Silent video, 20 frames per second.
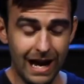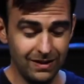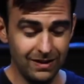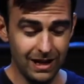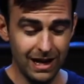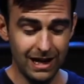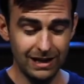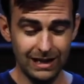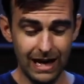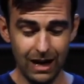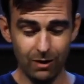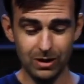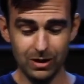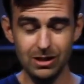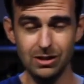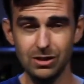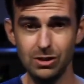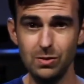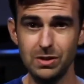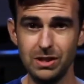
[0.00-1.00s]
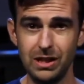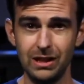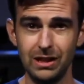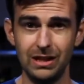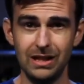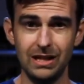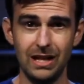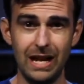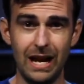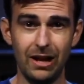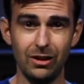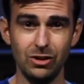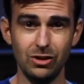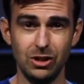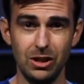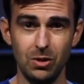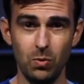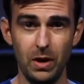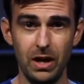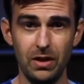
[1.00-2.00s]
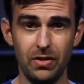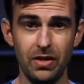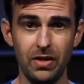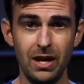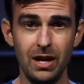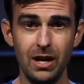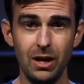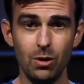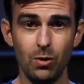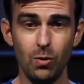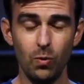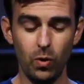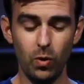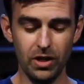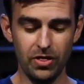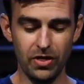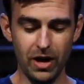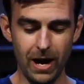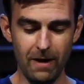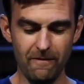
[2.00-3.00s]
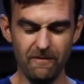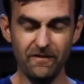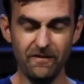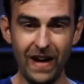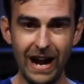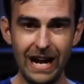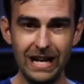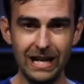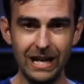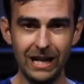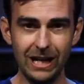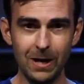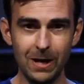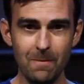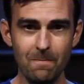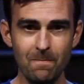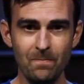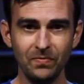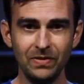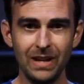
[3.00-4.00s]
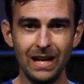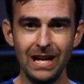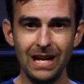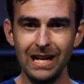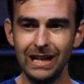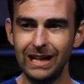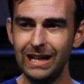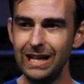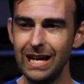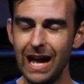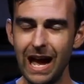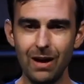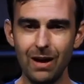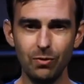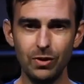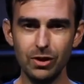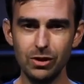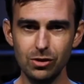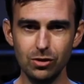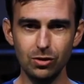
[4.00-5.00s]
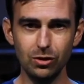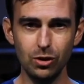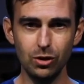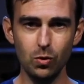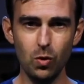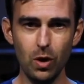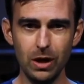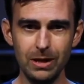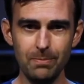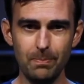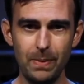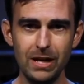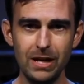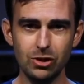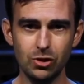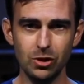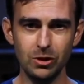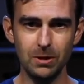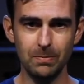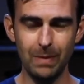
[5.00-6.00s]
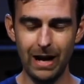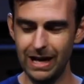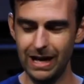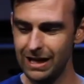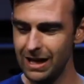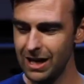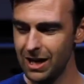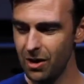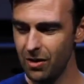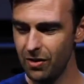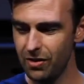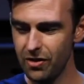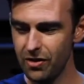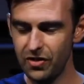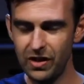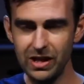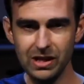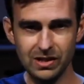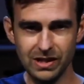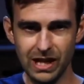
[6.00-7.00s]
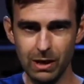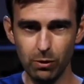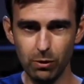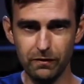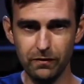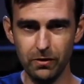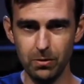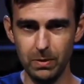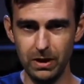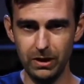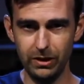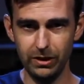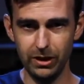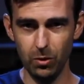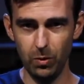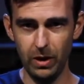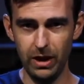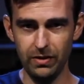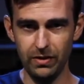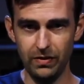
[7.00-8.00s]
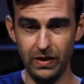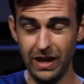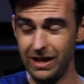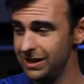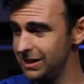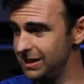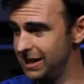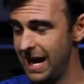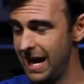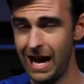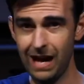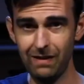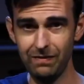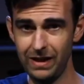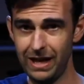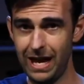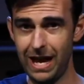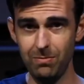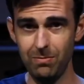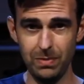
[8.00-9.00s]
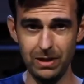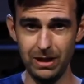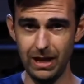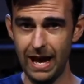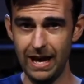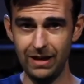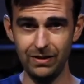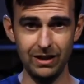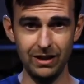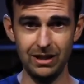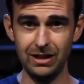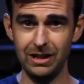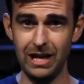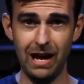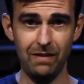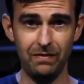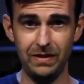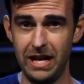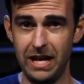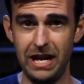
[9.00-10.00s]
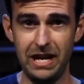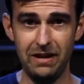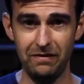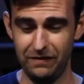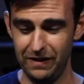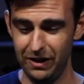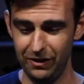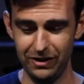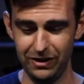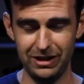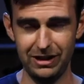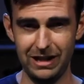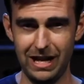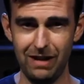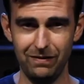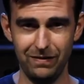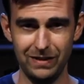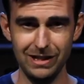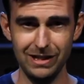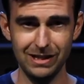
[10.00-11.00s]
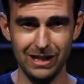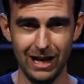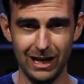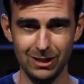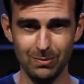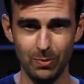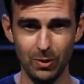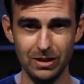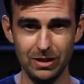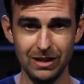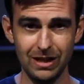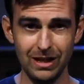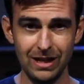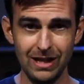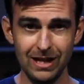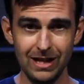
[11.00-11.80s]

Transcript: and now he's using an analogy with fighting, you want to picture in your mind the things they were familiar with. They didn't have the NBA. They didn't have the NFL. They didn't have these kind of sports,